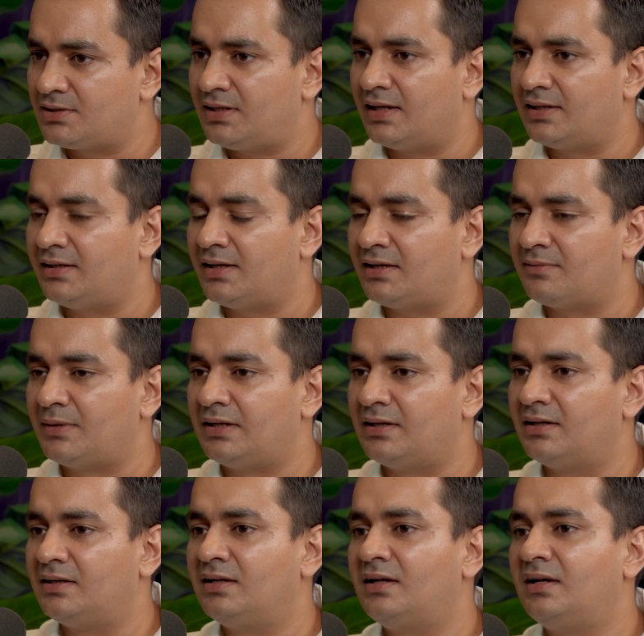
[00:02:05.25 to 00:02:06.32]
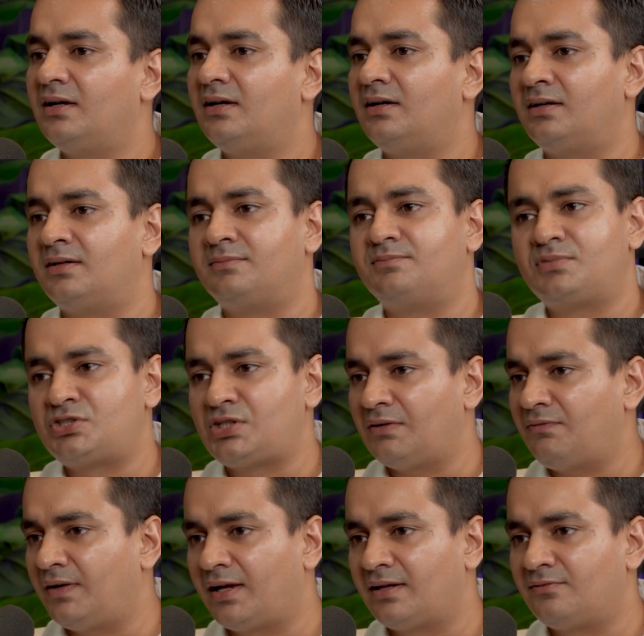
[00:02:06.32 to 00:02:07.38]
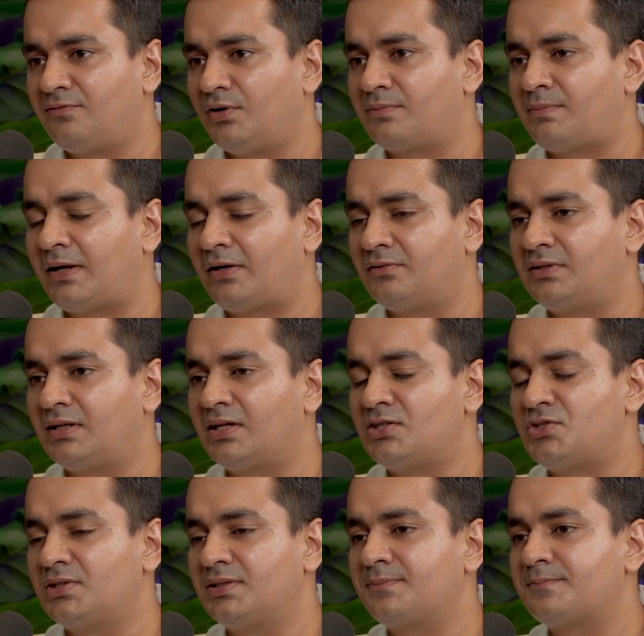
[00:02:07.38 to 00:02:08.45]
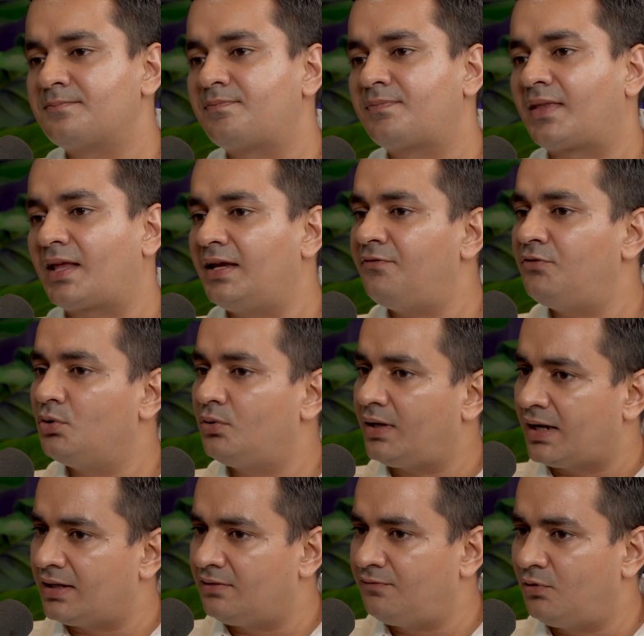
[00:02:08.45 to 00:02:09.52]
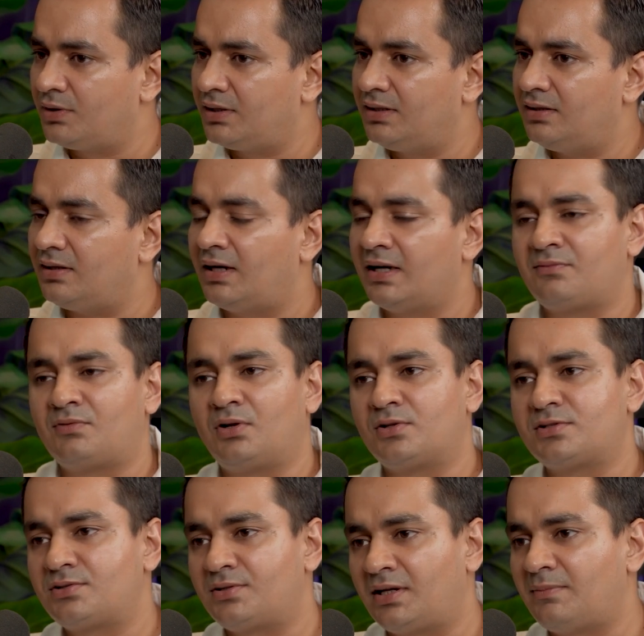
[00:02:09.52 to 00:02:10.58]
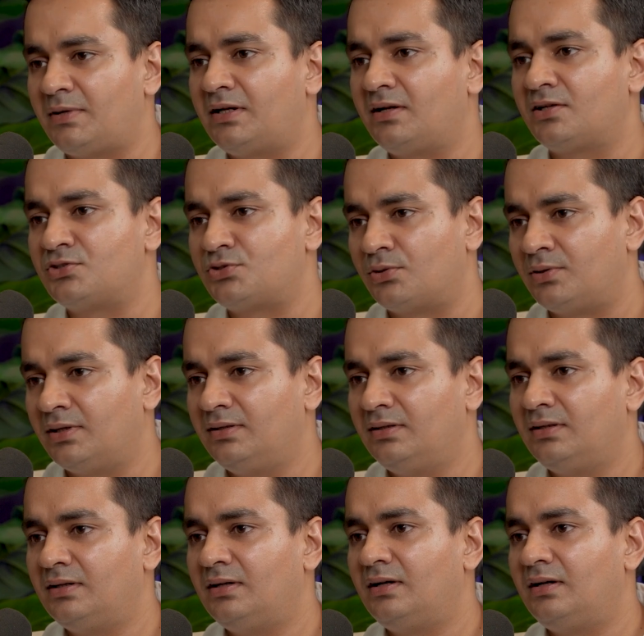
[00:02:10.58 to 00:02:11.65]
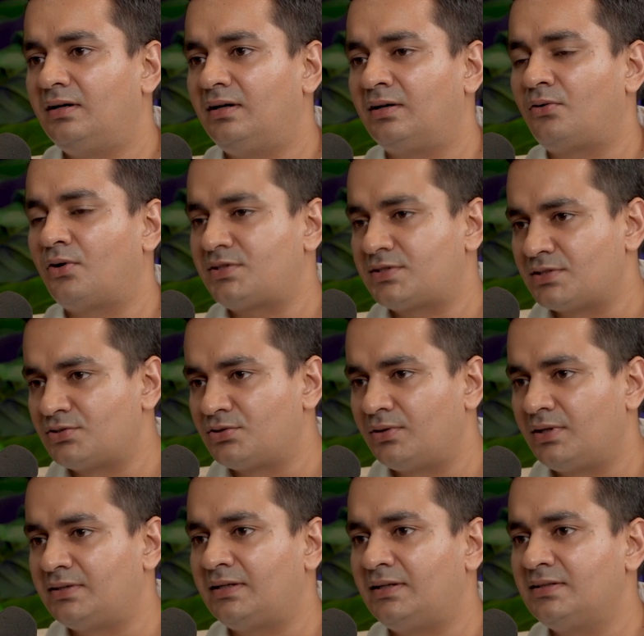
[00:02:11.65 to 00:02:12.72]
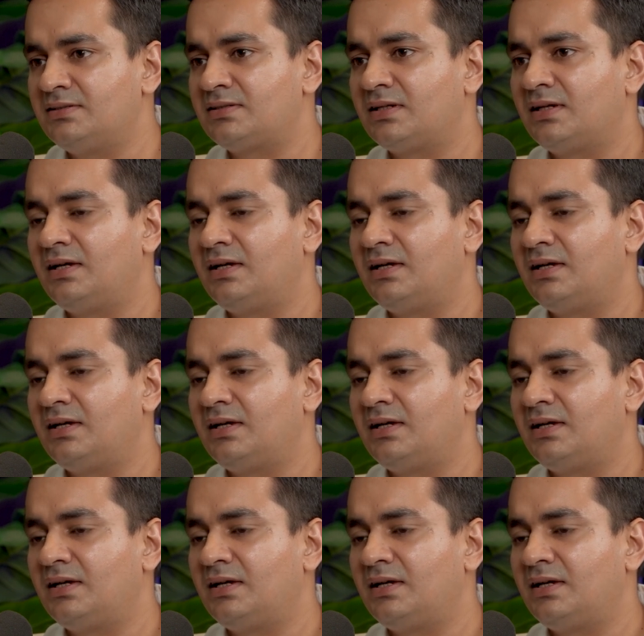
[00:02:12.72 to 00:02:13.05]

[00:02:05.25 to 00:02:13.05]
highly recommended. Chef again for back of the kitchen. If you can afford it, I will also recommend a controller, a cost controller, that is,